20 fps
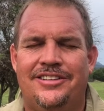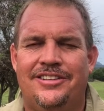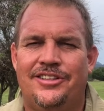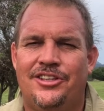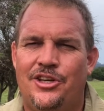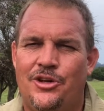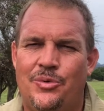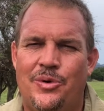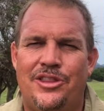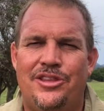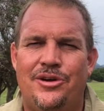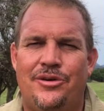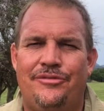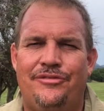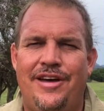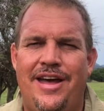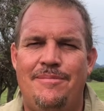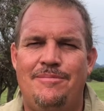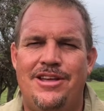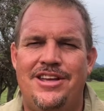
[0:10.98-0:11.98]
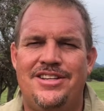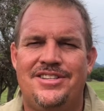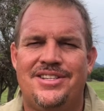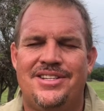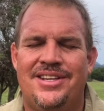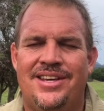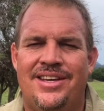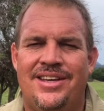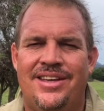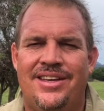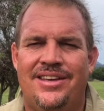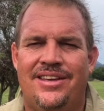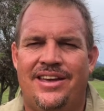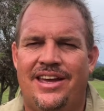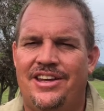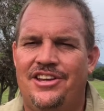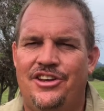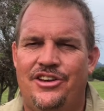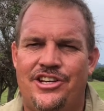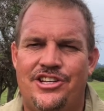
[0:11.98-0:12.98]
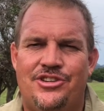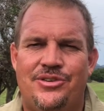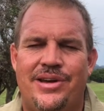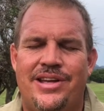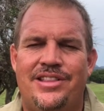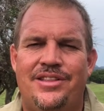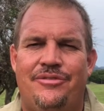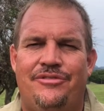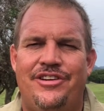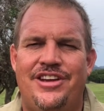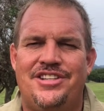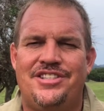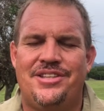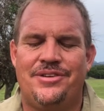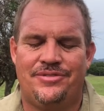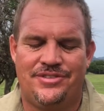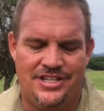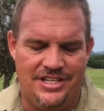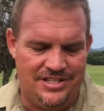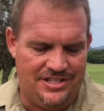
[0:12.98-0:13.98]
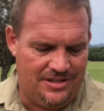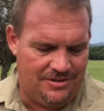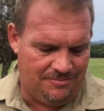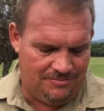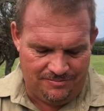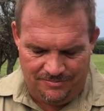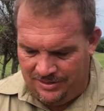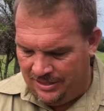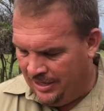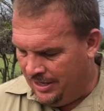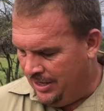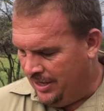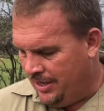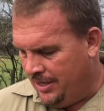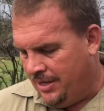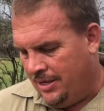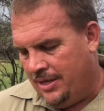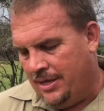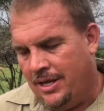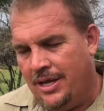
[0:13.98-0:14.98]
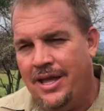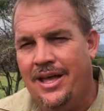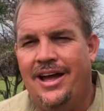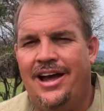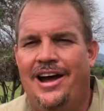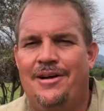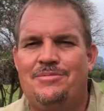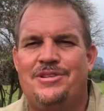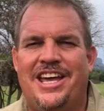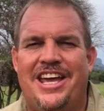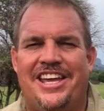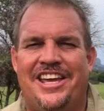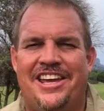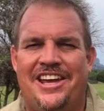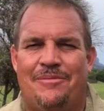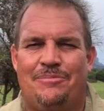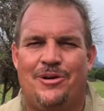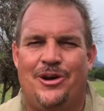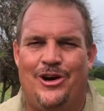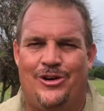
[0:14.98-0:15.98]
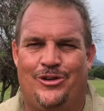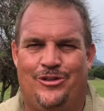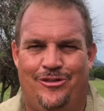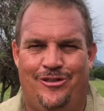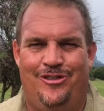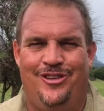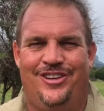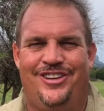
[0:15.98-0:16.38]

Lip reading: You're with your families and you're enjoying the festive season. I'm taking up golf.